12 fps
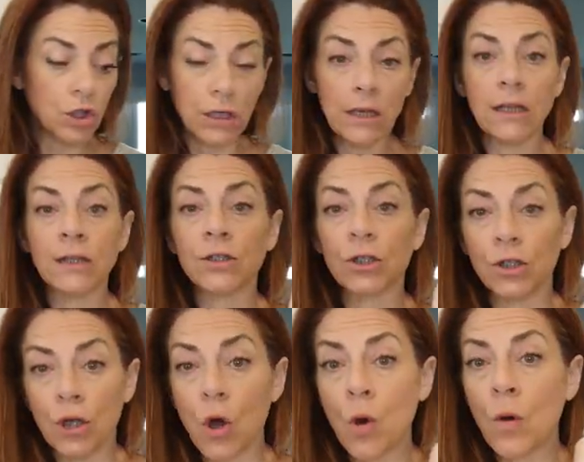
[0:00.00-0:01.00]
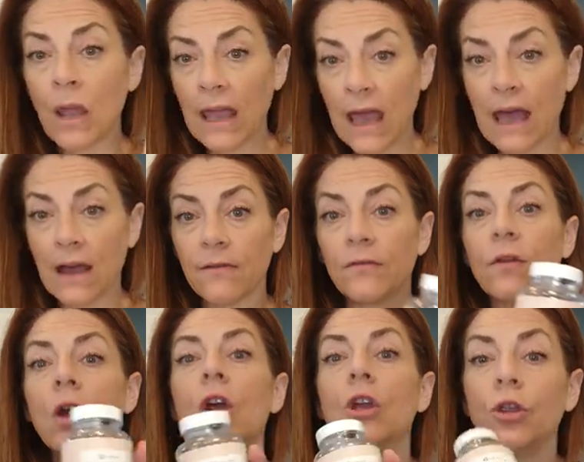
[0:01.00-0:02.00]
Jeans No cap,
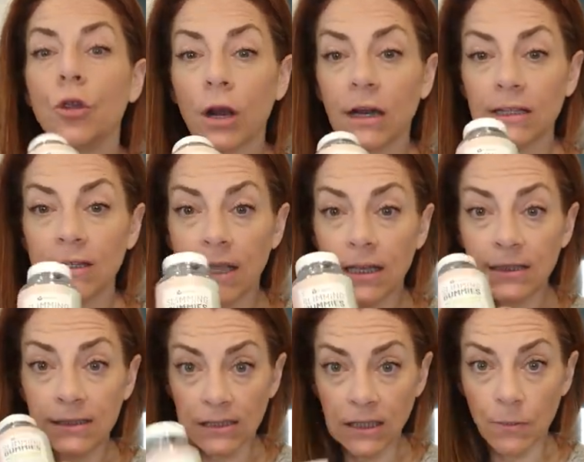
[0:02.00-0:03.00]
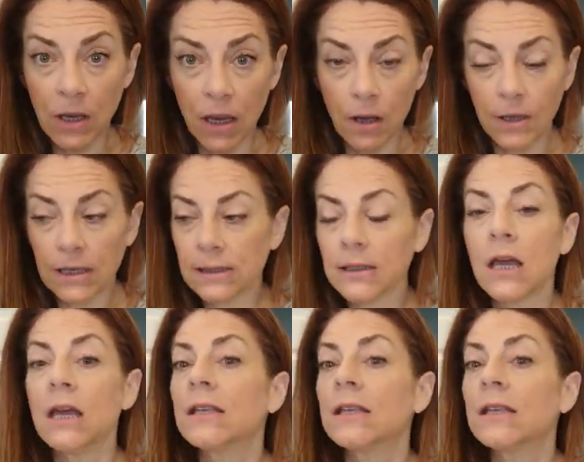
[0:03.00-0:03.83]
you're going to take Slimming Gummies.